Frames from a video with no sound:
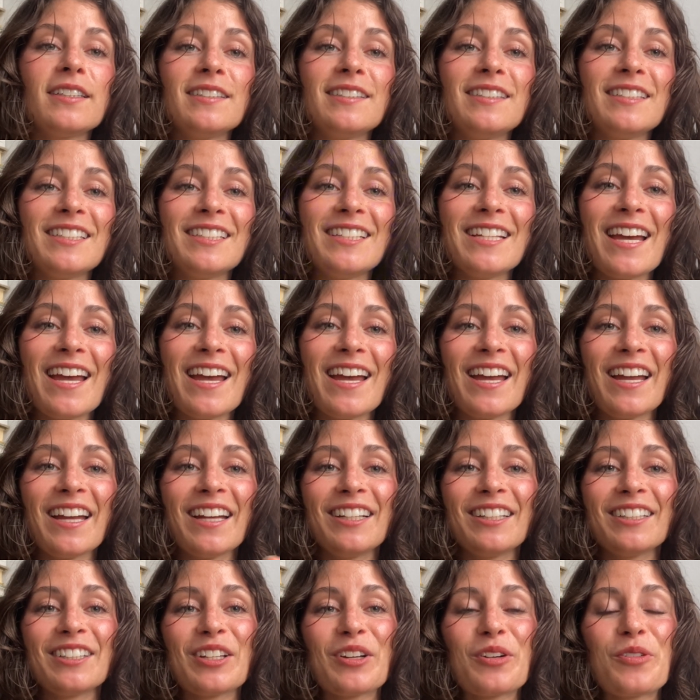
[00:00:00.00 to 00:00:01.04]

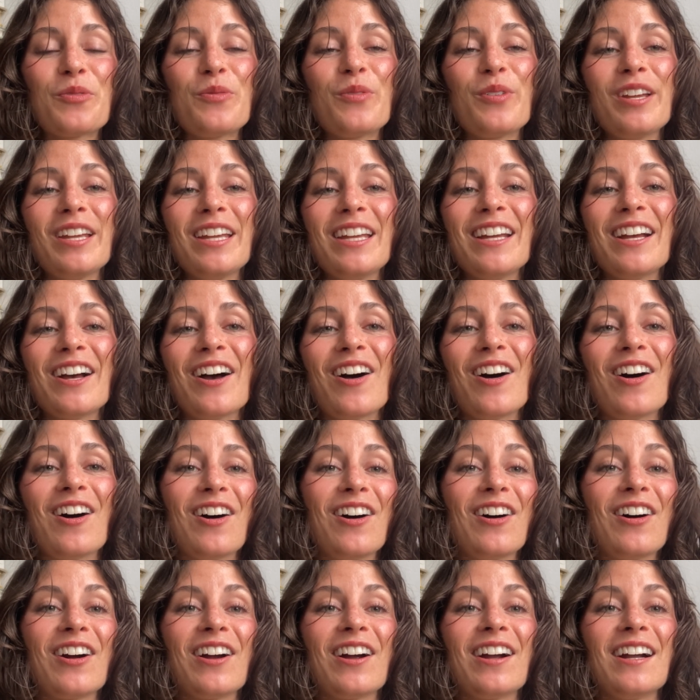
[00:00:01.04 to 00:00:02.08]
Today we
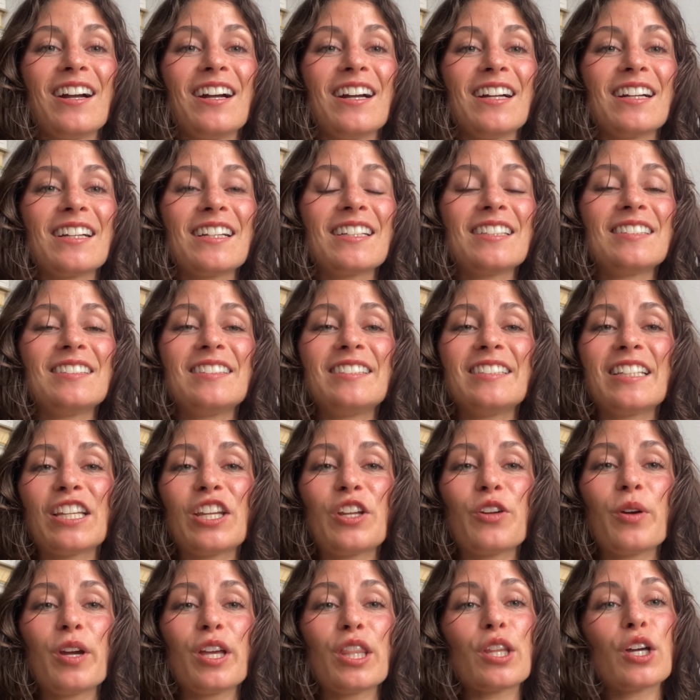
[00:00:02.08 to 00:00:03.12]
are
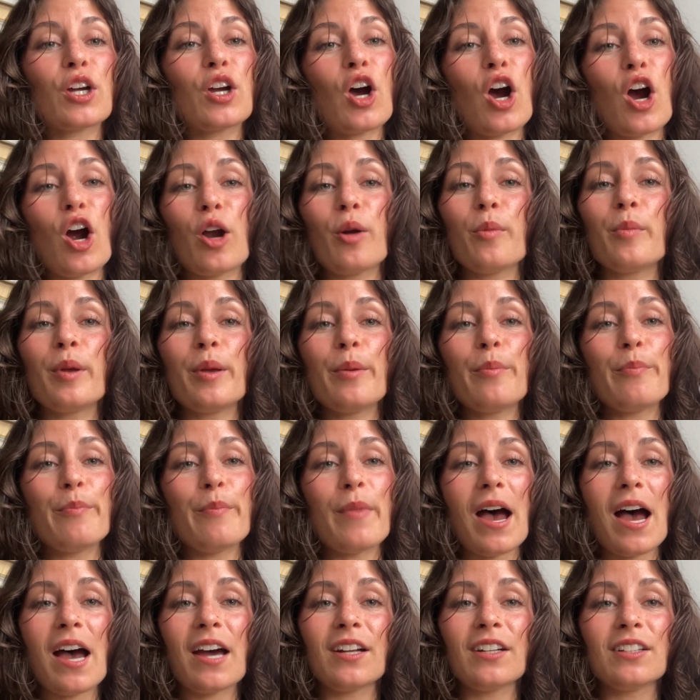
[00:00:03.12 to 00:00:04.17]
continuing the carbon
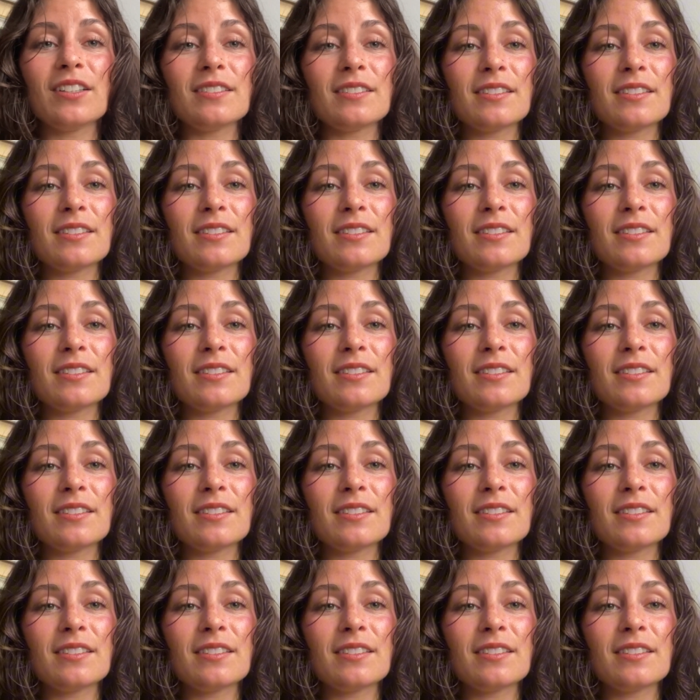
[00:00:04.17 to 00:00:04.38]
matter